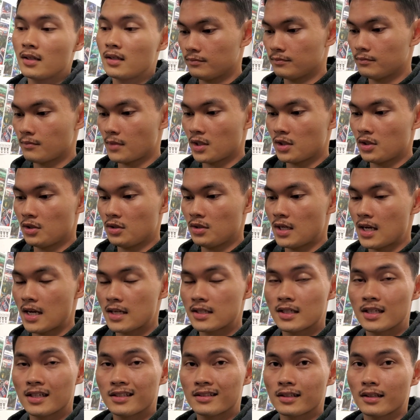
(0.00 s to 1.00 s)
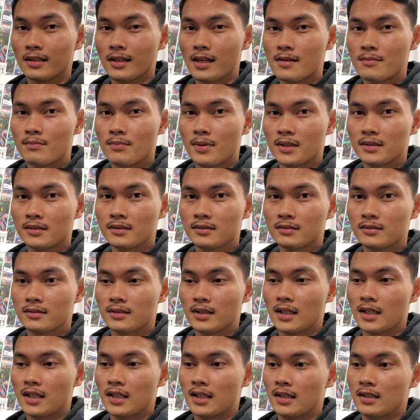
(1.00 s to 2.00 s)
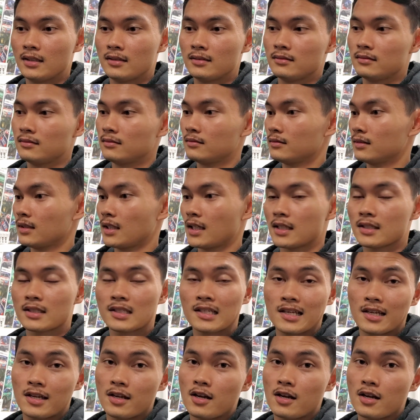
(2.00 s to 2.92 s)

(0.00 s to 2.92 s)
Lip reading: Make sure you guys hit the like button, and like I said,